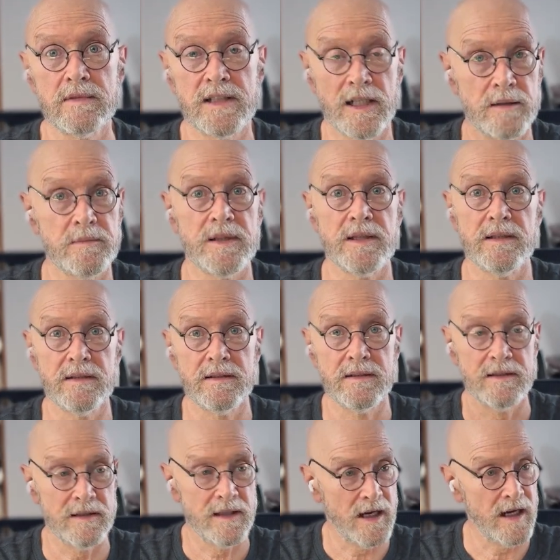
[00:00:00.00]
Tell me.
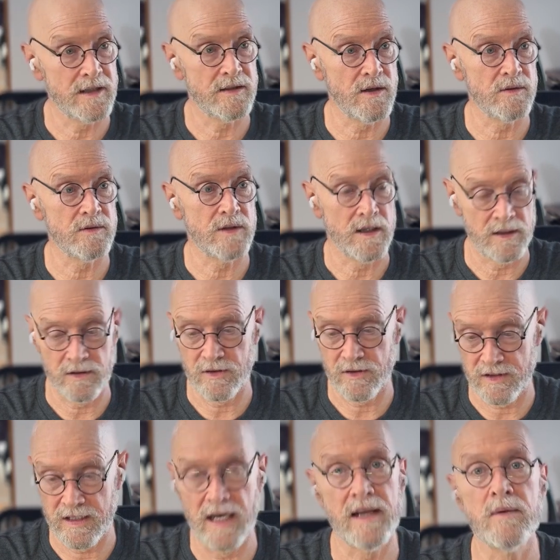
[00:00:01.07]
I don't
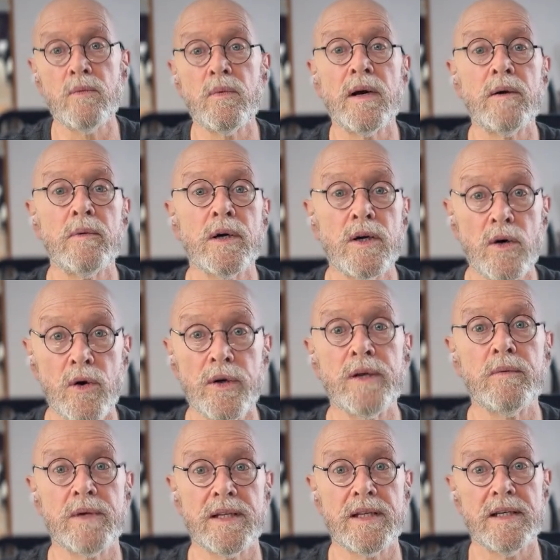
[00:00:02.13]
understand where we're
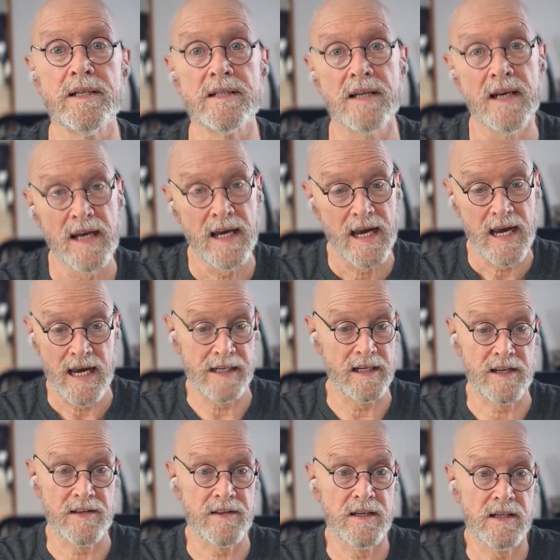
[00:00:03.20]
going with this.
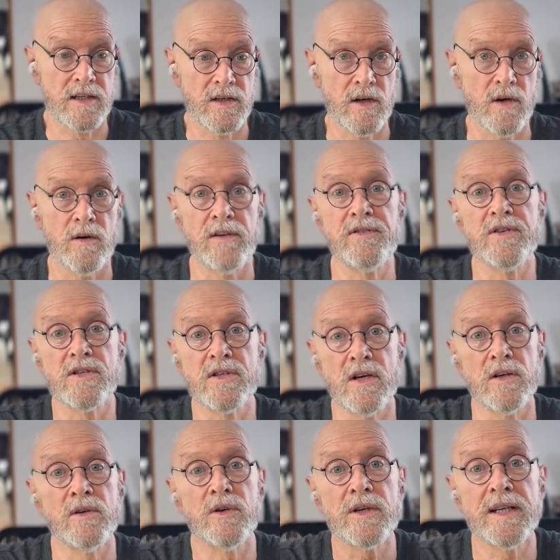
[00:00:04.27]
And I think, if you
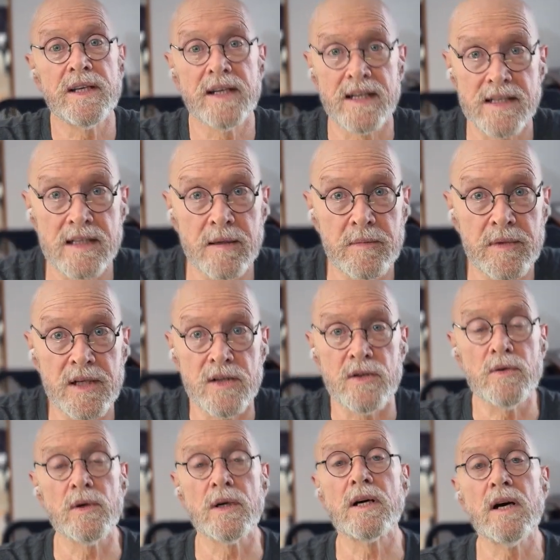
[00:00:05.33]
start looking at some of the
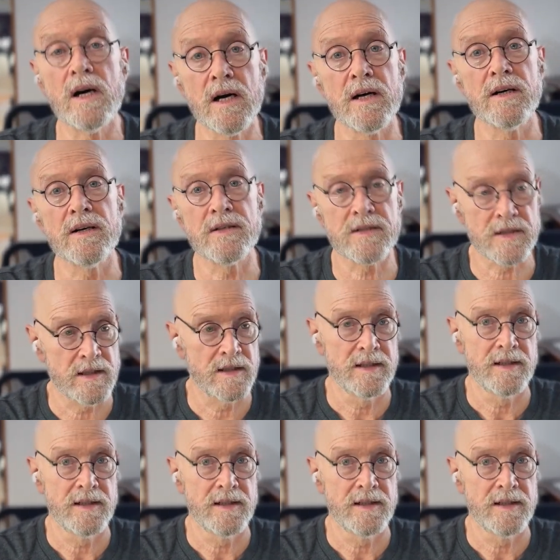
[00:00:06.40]
newer cars,